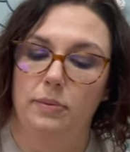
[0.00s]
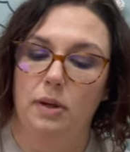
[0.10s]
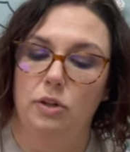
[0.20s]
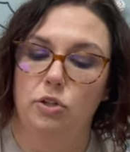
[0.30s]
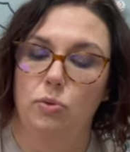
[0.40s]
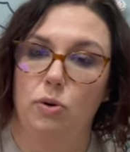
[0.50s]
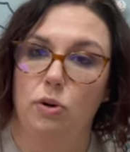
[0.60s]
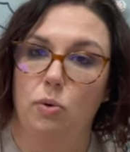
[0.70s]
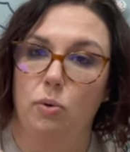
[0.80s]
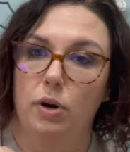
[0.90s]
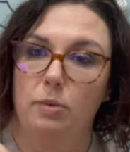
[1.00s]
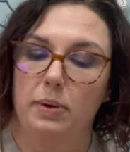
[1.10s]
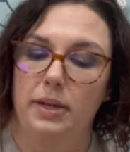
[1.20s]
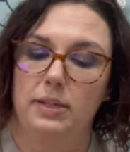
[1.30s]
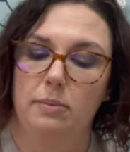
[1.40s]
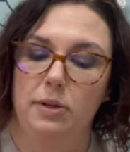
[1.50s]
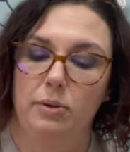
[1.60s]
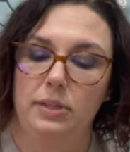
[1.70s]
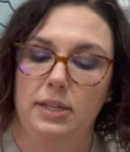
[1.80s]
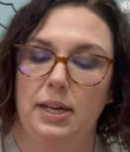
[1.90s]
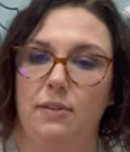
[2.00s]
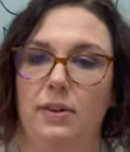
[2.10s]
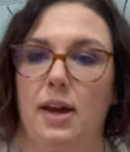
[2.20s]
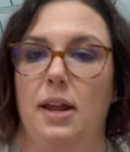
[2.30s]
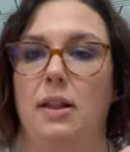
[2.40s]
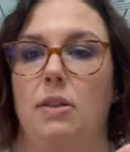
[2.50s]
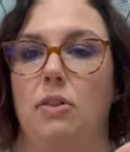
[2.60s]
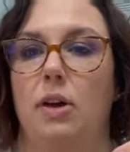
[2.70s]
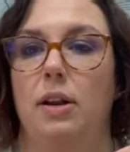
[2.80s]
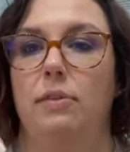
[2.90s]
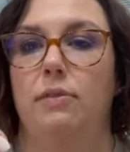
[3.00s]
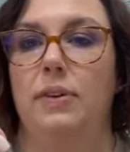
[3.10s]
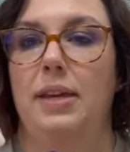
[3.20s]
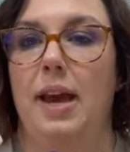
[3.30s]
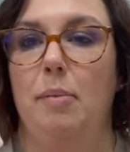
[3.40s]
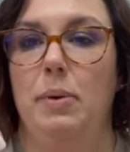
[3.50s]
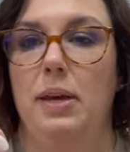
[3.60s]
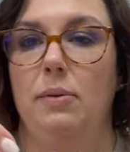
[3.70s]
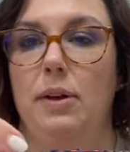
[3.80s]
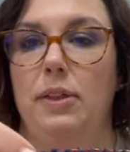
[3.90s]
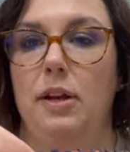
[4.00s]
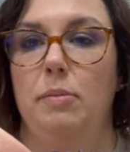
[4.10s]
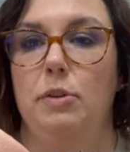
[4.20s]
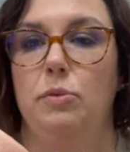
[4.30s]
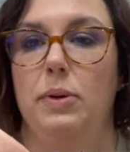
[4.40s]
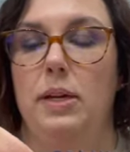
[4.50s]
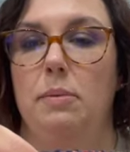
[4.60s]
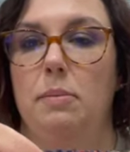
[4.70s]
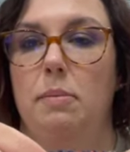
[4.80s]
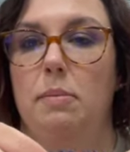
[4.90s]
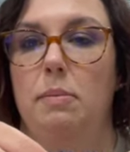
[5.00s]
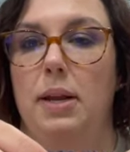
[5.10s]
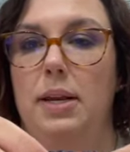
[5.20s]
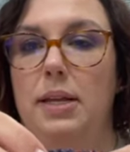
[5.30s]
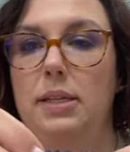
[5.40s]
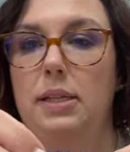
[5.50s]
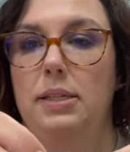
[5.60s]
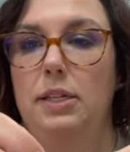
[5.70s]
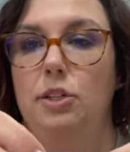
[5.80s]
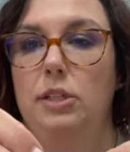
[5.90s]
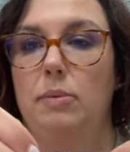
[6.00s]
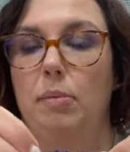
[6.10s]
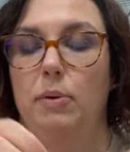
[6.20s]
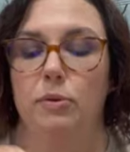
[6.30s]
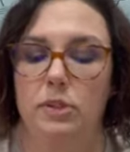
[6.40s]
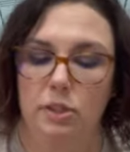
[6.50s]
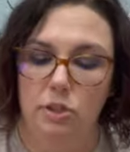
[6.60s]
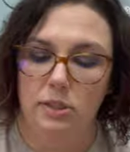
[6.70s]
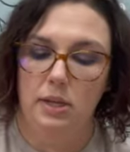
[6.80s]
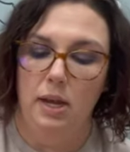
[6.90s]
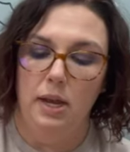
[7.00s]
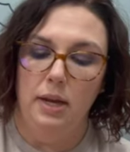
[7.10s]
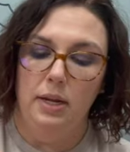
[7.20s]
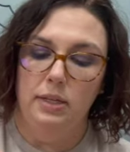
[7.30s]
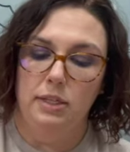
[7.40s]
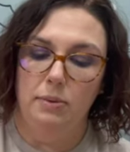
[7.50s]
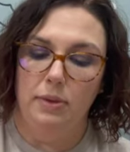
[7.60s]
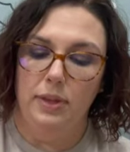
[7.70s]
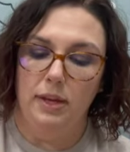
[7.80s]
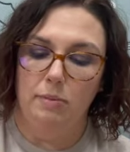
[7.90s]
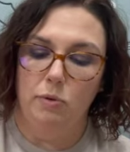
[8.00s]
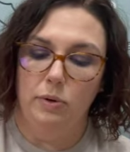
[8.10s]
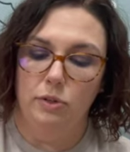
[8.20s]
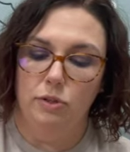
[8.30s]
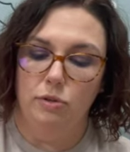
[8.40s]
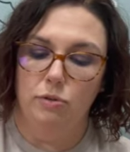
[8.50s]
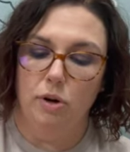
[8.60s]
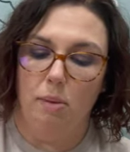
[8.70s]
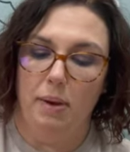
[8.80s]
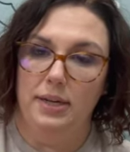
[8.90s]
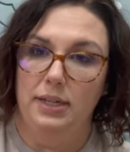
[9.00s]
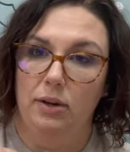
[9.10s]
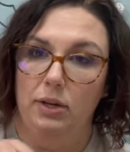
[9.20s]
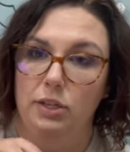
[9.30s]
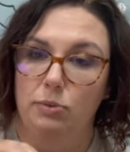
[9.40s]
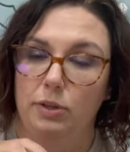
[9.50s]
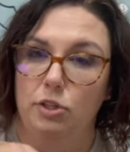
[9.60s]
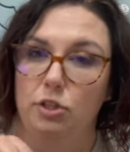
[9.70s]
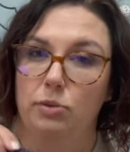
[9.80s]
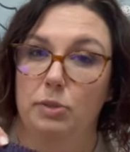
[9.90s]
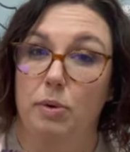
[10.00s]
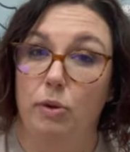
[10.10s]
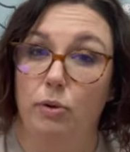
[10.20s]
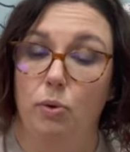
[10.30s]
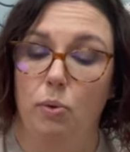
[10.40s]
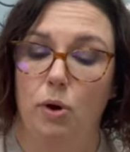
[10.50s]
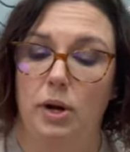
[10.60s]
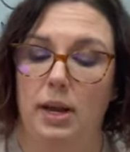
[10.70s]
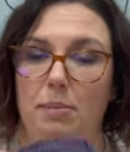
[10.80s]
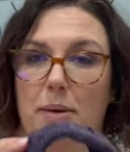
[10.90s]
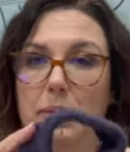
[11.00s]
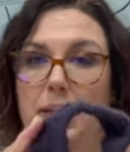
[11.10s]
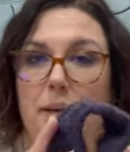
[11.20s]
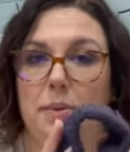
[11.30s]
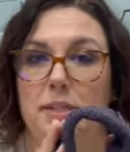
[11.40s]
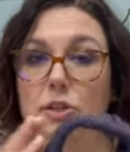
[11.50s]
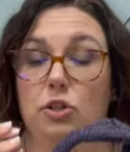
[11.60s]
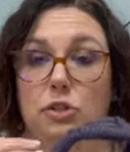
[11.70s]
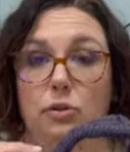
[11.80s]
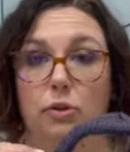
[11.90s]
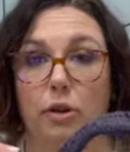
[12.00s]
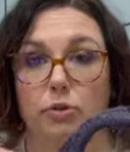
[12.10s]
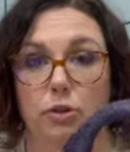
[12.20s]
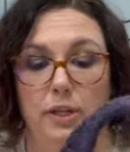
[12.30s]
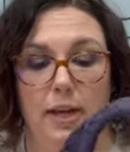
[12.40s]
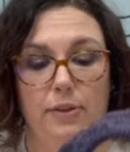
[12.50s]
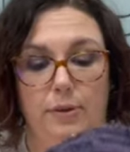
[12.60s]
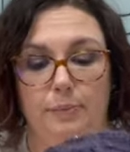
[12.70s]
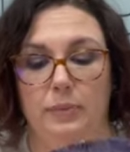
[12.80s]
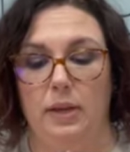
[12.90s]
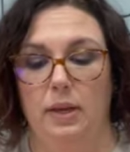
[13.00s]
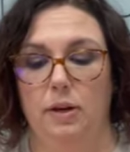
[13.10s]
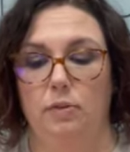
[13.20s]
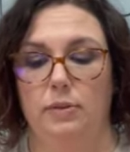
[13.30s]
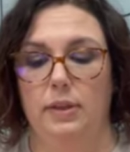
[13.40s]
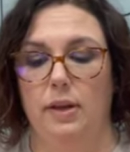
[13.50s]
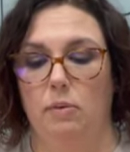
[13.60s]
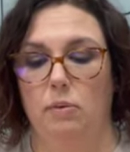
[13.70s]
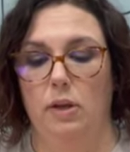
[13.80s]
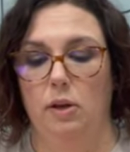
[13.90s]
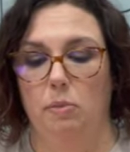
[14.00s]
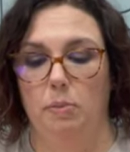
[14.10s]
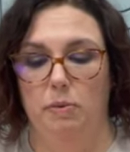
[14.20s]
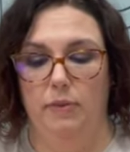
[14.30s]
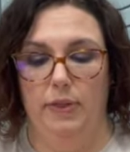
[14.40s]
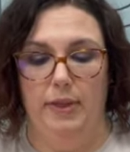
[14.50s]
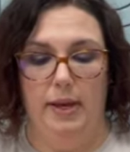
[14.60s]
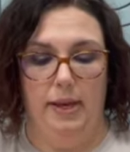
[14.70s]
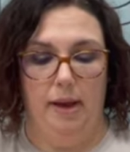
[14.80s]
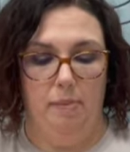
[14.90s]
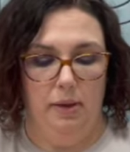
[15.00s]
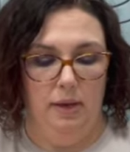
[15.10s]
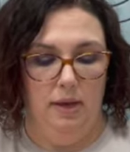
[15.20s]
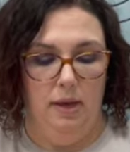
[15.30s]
a shorter cord because I'm noticing I've got a lot of gapping right there between my knit stitches and my purl stitches. So I think I'm going to drop back down and switch to a smaller cord and maybe keep my stitches a little closer together, and hopefully that will help prevent that gapping.